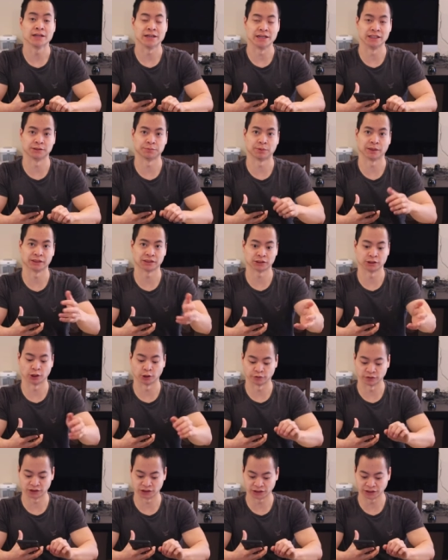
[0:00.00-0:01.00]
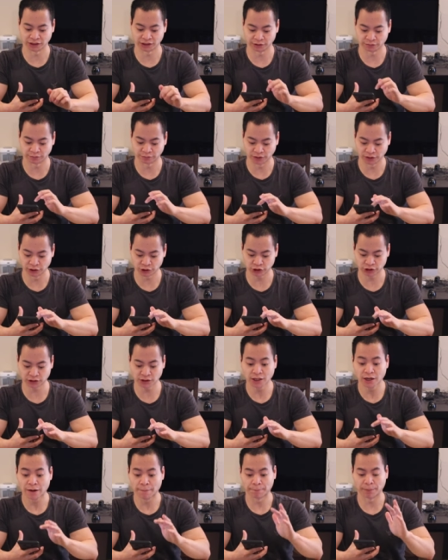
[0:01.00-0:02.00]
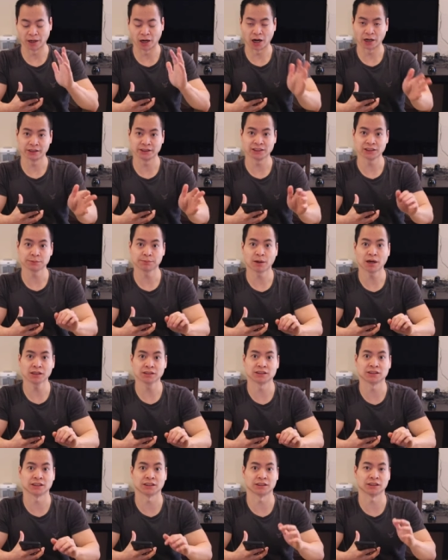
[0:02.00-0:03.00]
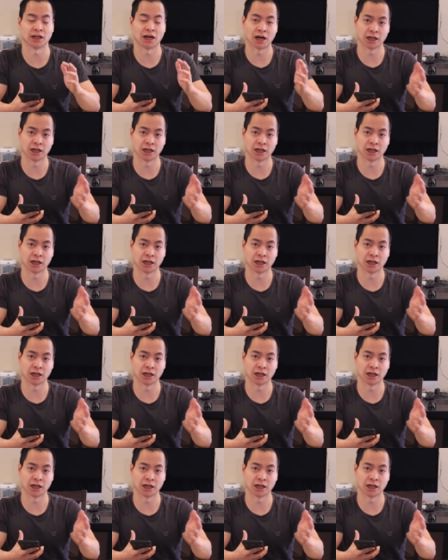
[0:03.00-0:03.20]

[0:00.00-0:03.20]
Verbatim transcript: It's basically overseas version. But on his box it says the